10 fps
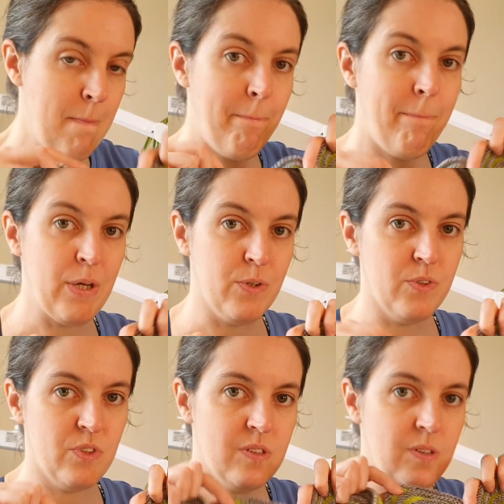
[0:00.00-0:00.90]

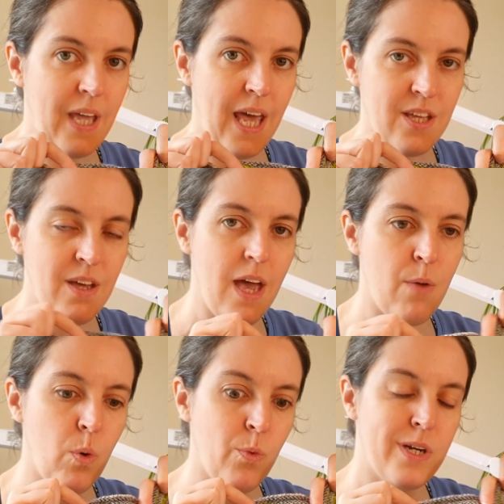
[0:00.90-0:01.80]
build together
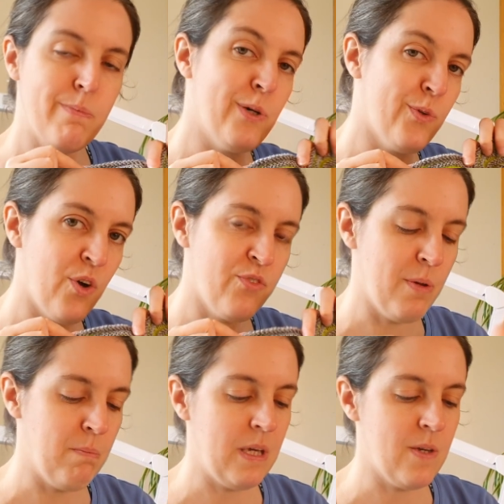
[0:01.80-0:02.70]
and what we're going to build off
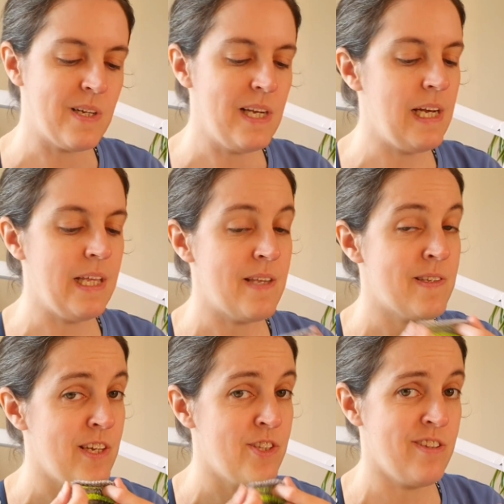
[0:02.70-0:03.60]
them, because clearly these
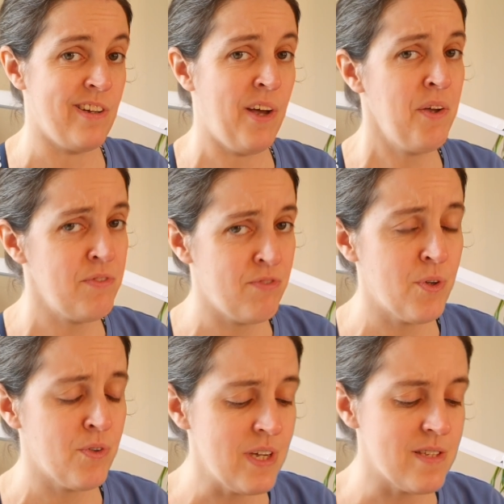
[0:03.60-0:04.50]
stitches are live
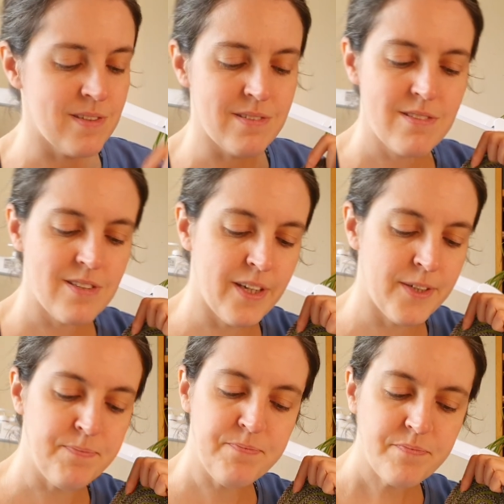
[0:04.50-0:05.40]
for a reason.
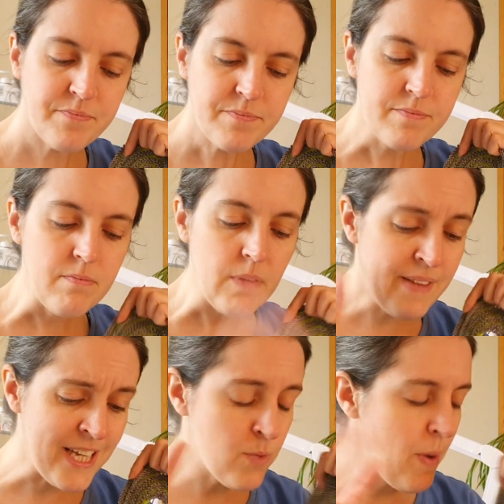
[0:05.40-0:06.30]
So
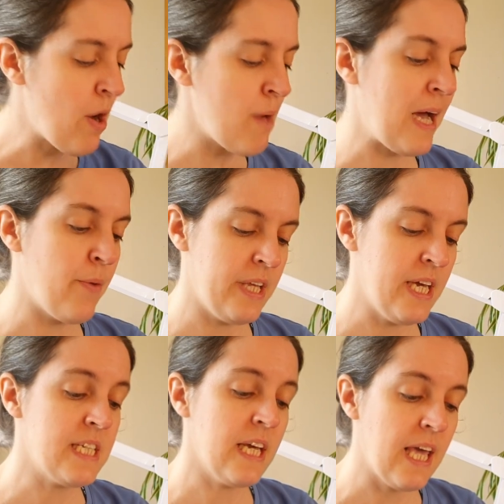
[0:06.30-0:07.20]
that's where I'm at with
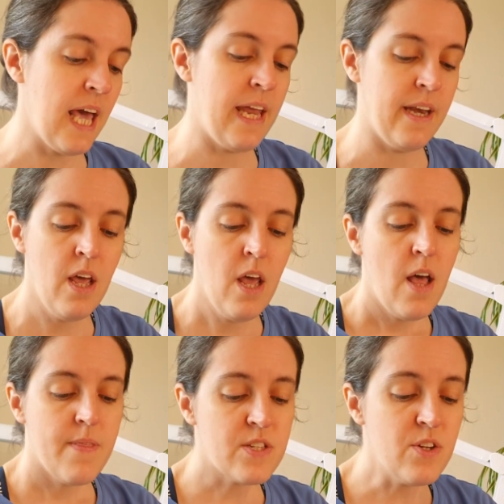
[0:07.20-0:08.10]
it. Again,
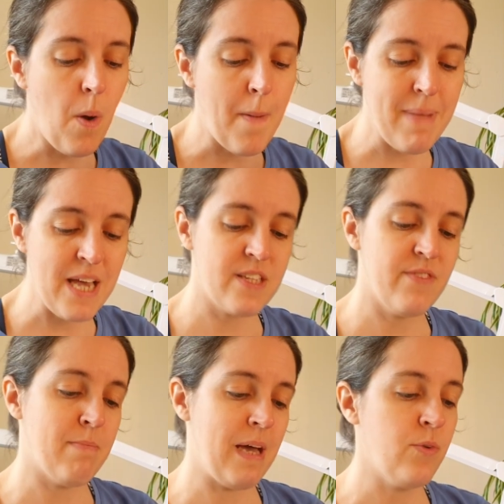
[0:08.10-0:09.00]
there's not a massive
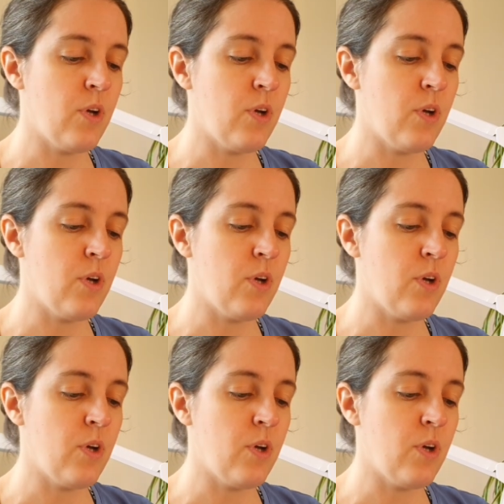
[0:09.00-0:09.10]
amount I